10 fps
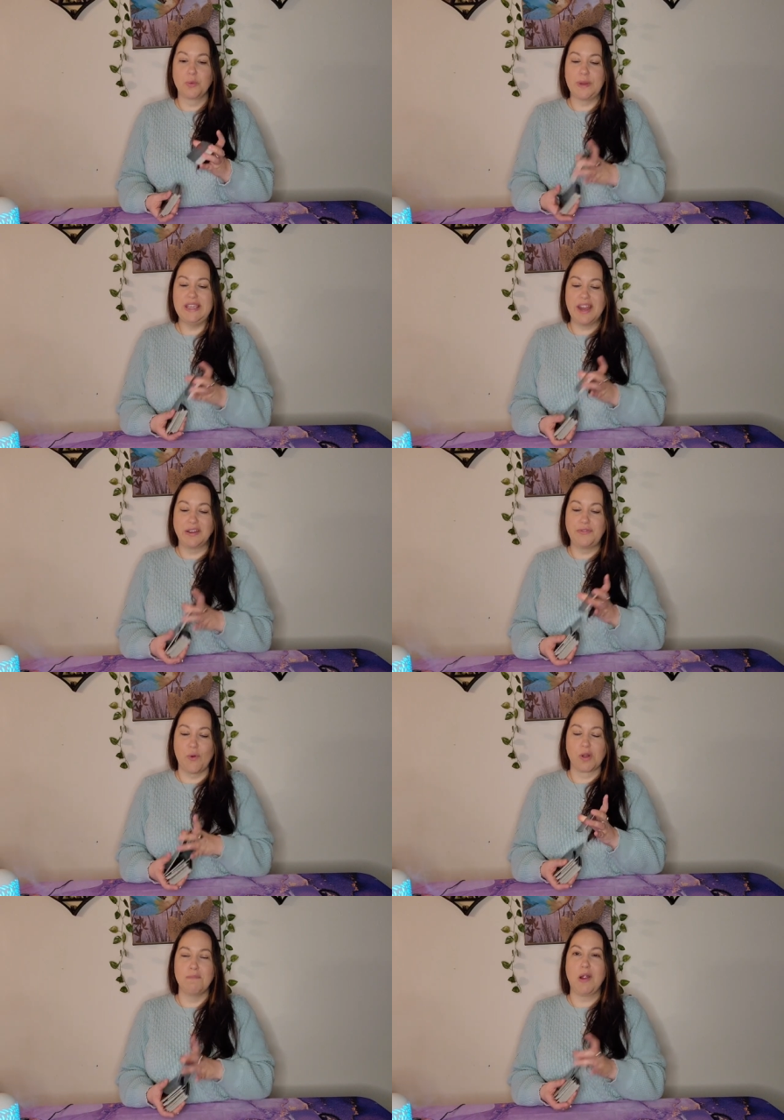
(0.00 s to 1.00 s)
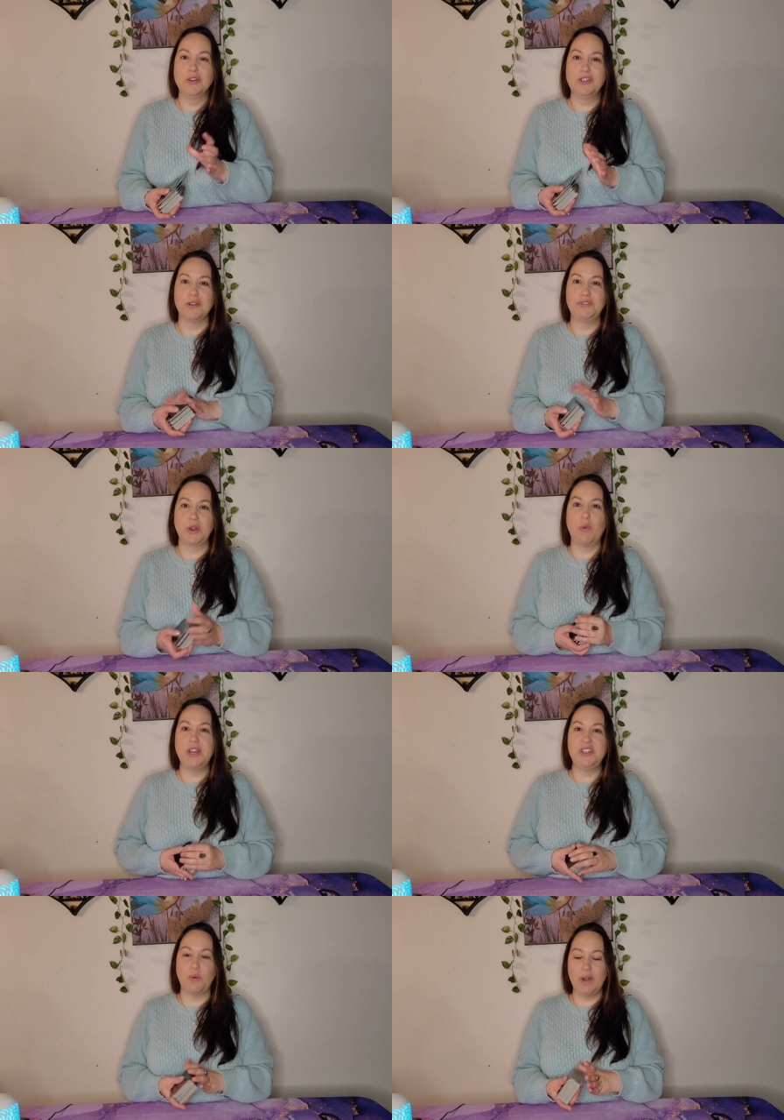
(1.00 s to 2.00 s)
reading for March of
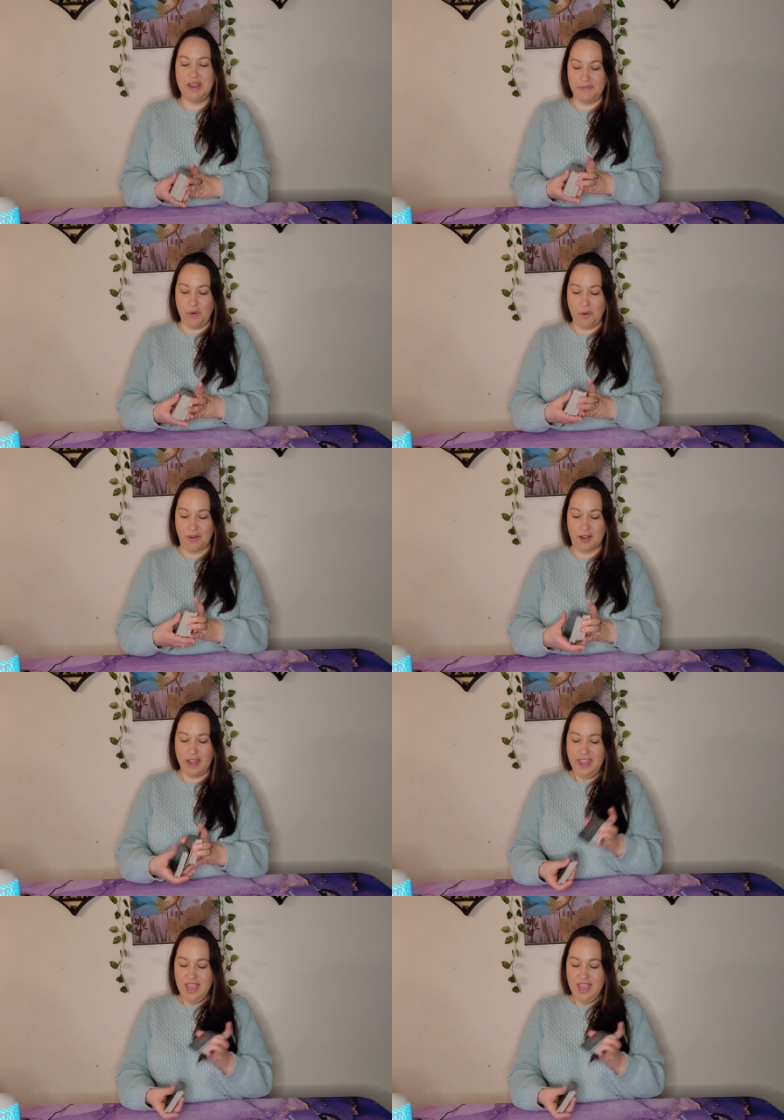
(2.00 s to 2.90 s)
2024.